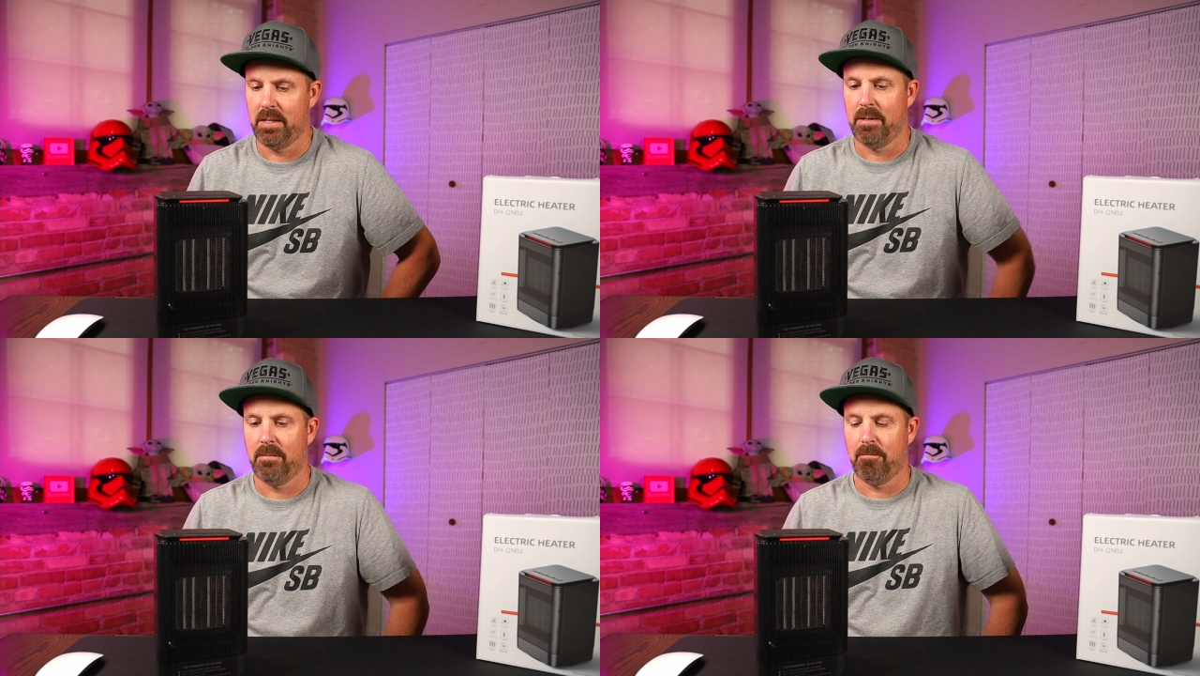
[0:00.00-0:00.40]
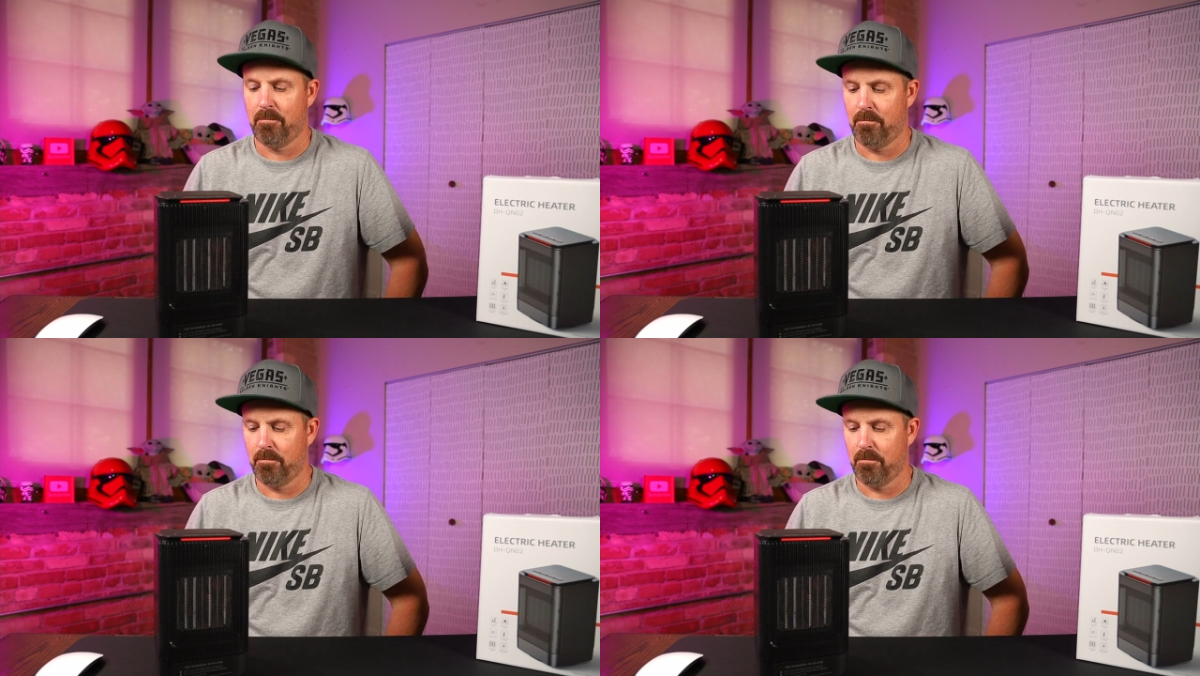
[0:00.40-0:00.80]

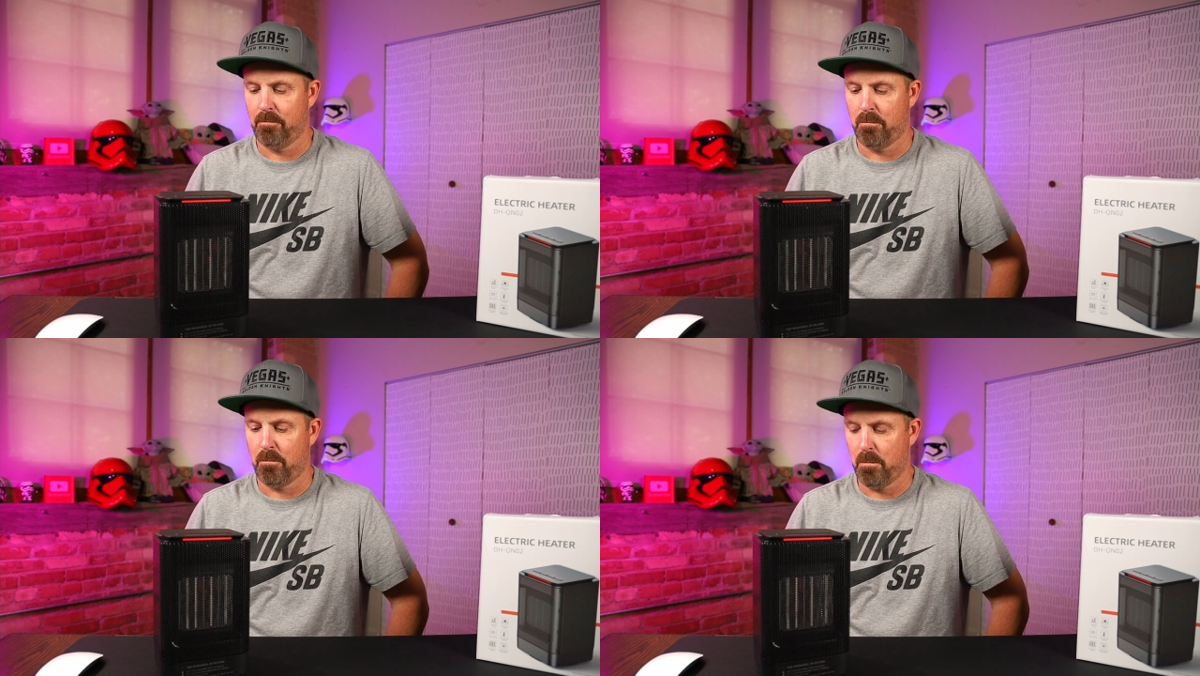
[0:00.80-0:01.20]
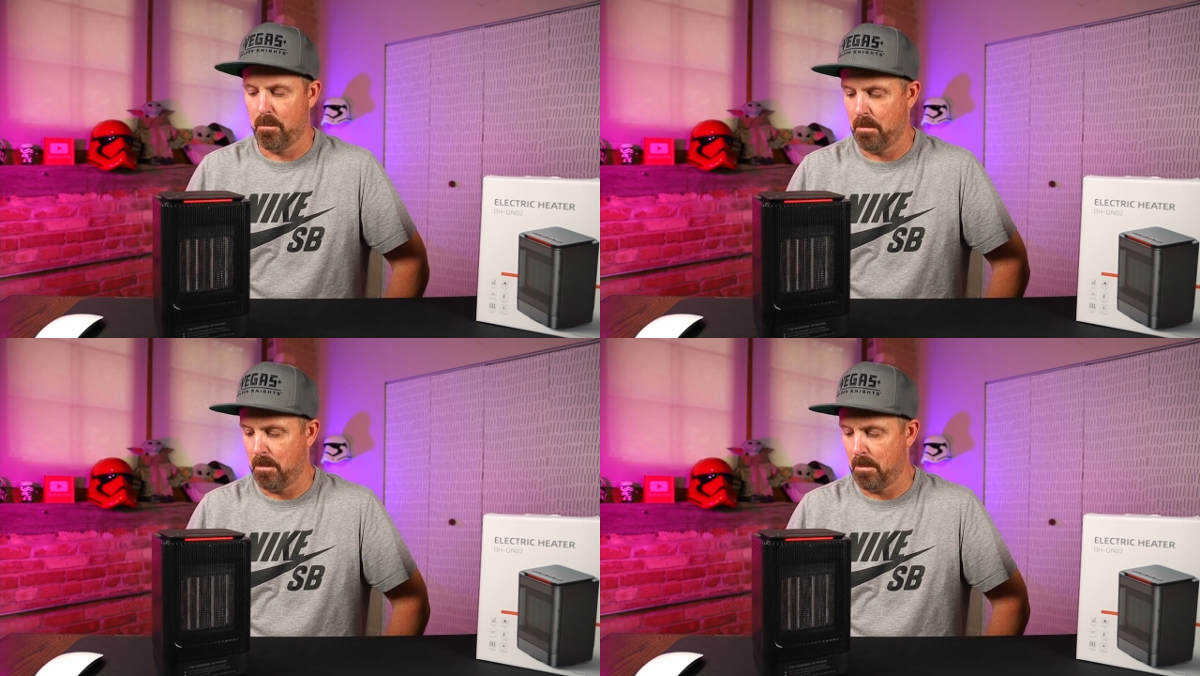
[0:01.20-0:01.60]

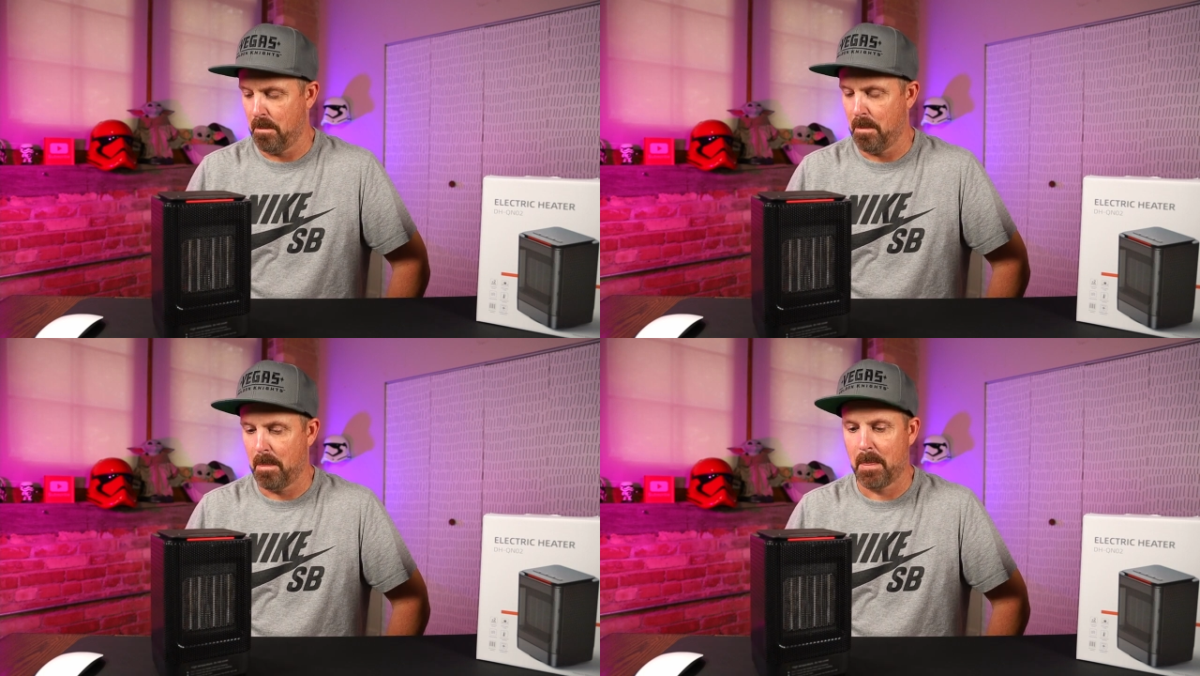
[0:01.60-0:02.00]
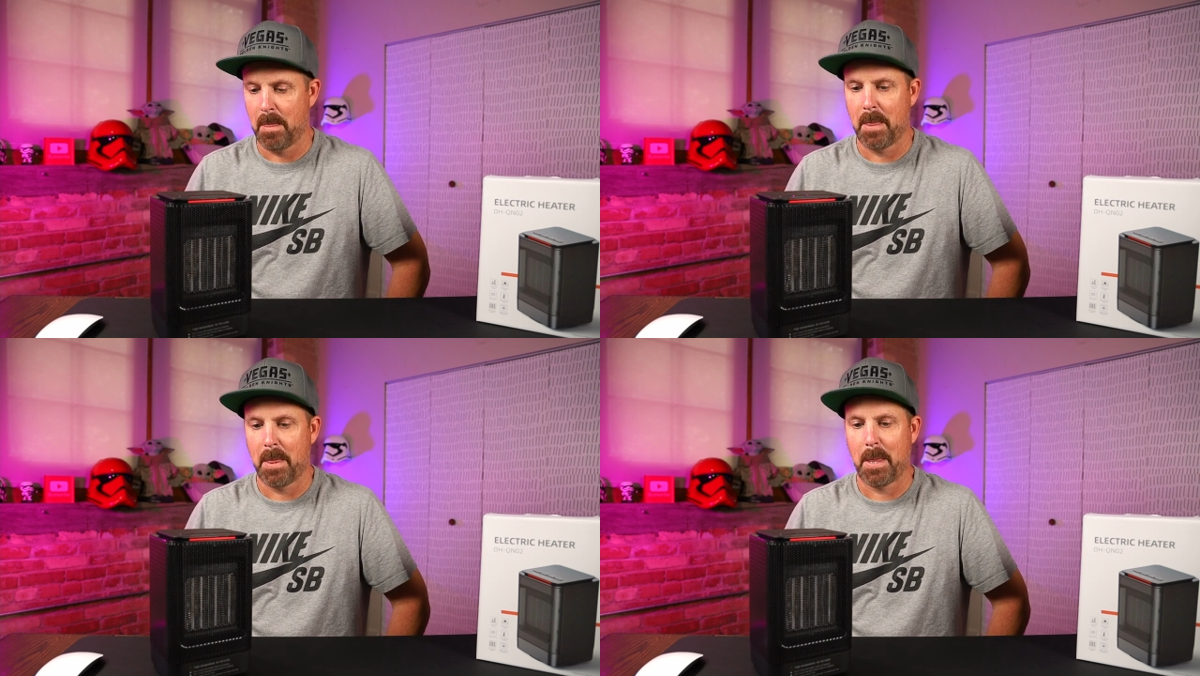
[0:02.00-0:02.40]

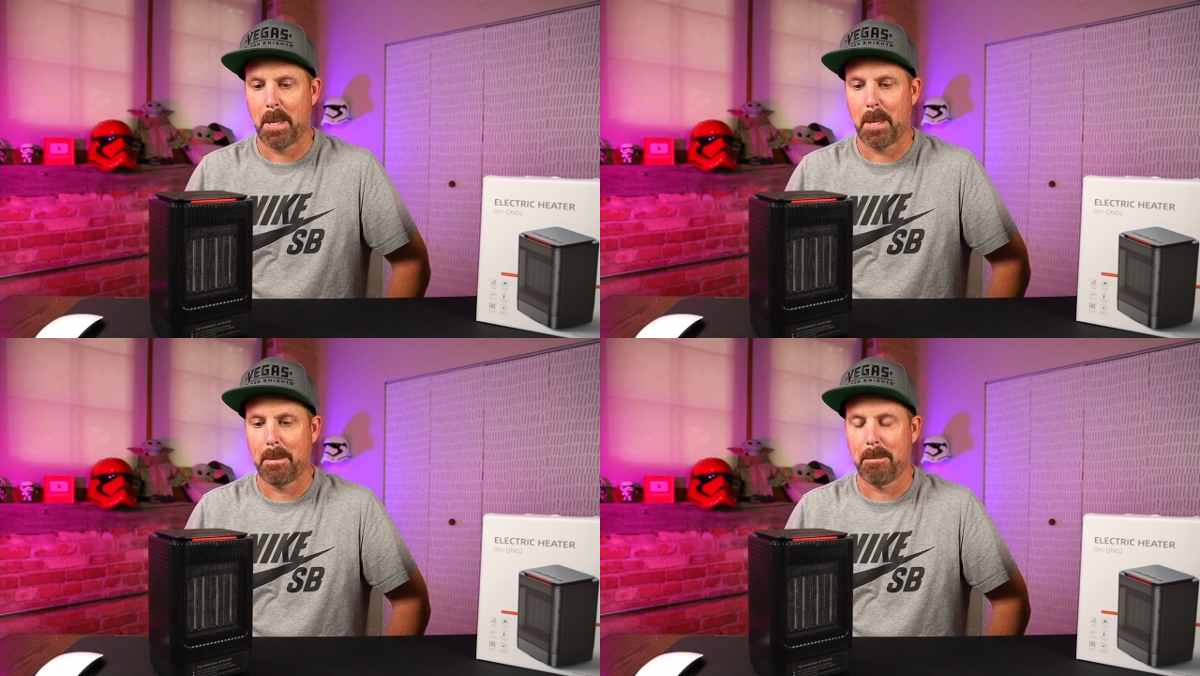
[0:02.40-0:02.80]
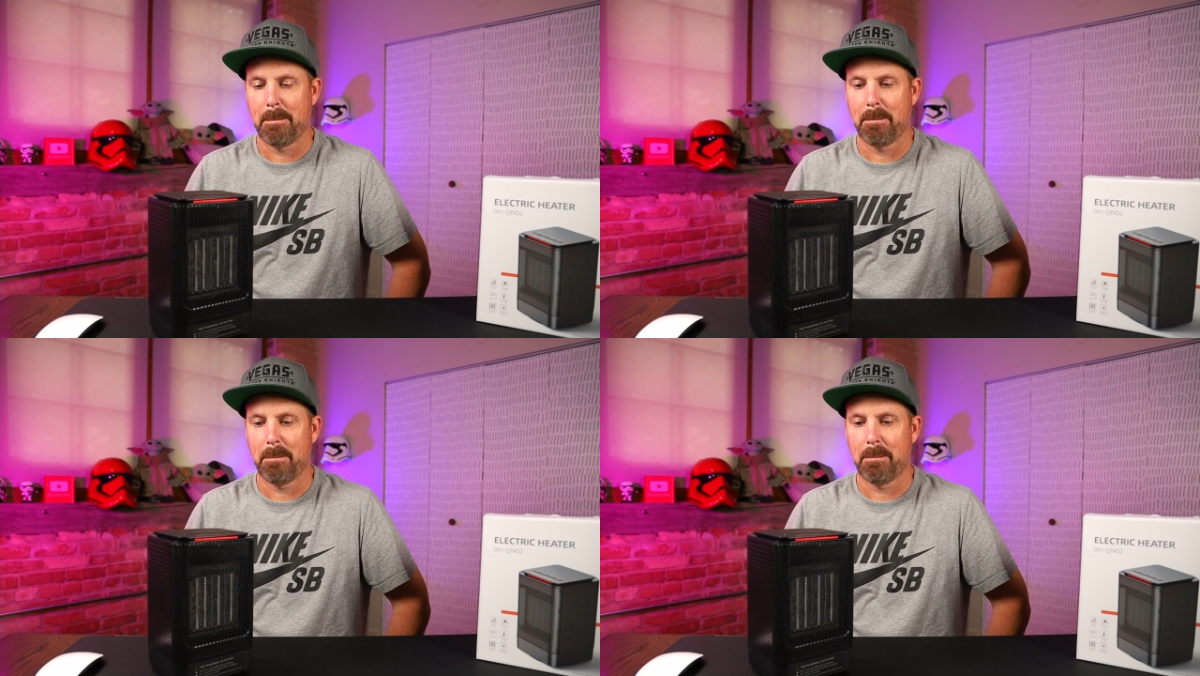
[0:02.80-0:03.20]

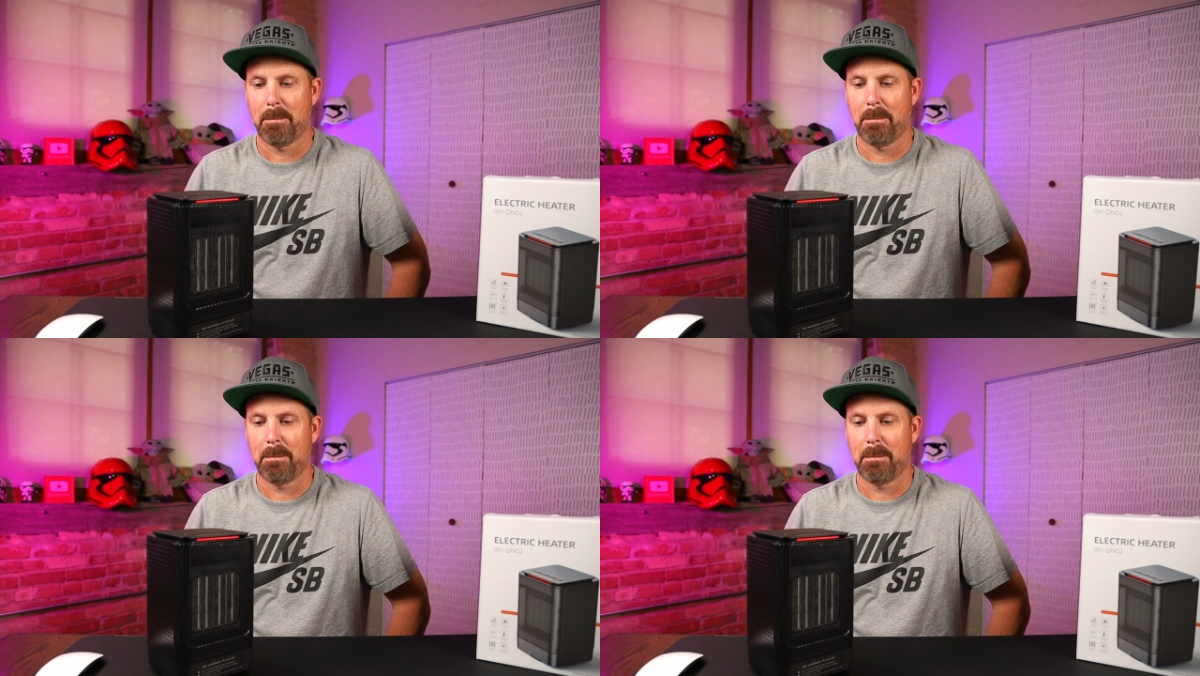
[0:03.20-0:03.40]
[no speech]